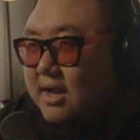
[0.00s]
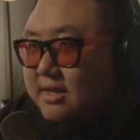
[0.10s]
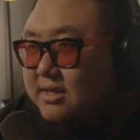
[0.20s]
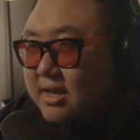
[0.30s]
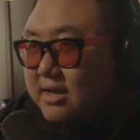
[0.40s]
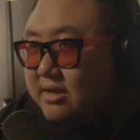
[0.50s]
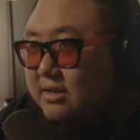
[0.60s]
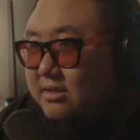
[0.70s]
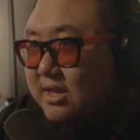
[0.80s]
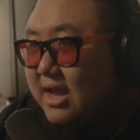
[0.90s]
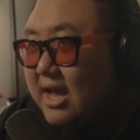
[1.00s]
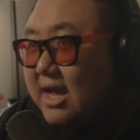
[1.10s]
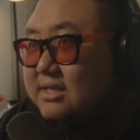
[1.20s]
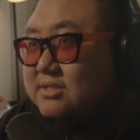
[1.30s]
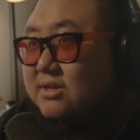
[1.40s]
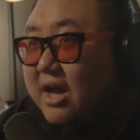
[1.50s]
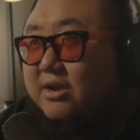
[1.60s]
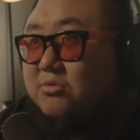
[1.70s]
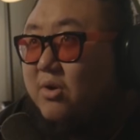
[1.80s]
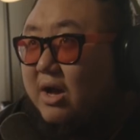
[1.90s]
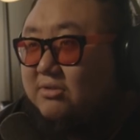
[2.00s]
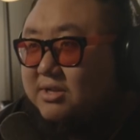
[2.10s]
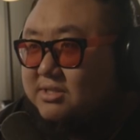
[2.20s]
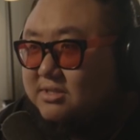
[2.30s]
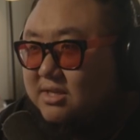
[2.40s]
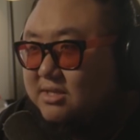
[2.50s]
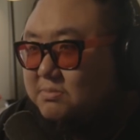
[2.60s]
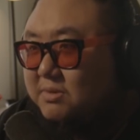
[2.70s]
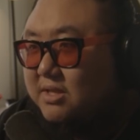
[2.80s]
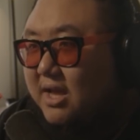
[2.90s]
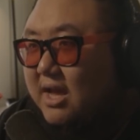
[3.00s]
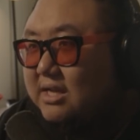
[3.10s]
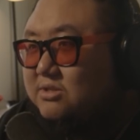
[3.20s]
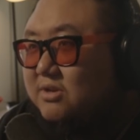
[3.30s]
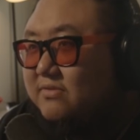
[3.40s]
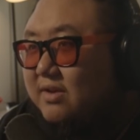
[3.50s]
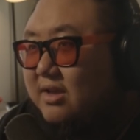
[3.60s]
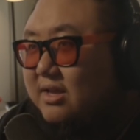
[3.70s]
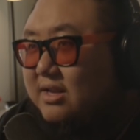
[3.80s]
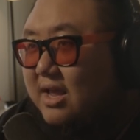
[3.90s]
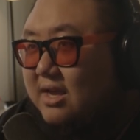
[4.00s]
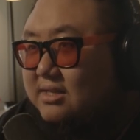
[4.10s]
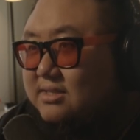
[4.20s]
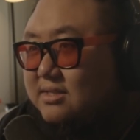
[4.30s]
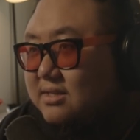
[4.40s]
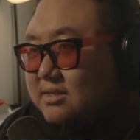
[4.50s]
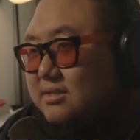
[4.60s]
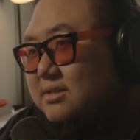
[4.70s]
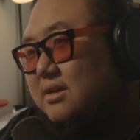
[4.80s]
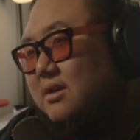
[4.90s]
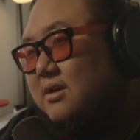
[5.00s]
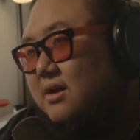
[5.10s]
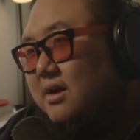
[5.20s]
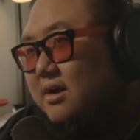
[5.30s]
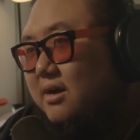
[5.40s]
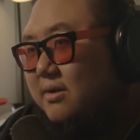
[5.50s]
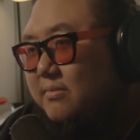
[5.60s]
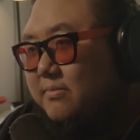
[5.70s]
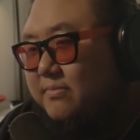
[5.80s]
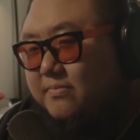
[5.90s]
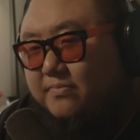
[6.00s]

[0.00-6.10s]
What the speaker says: And then they had to, I don't know how they did this, but they had to have enhanced this. I